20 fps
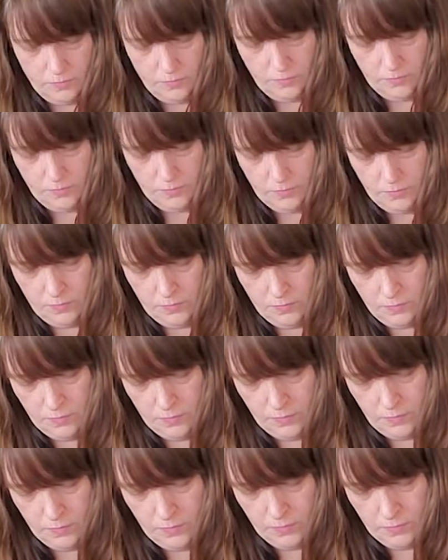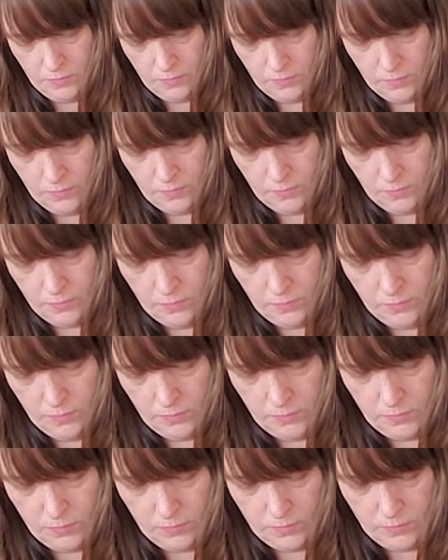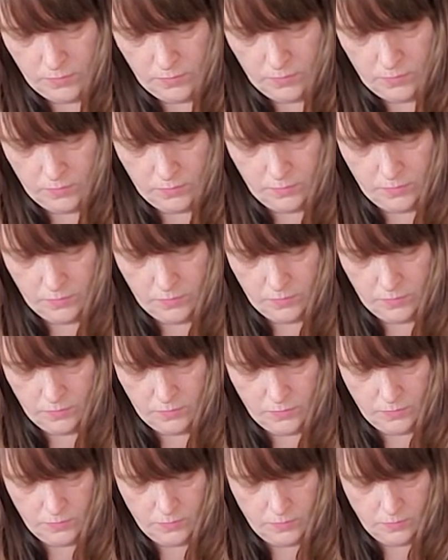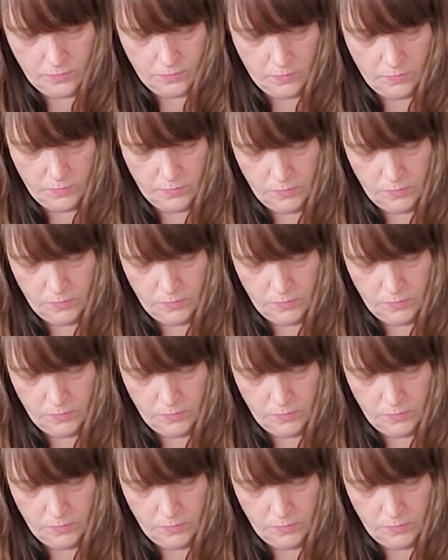Nothing is said.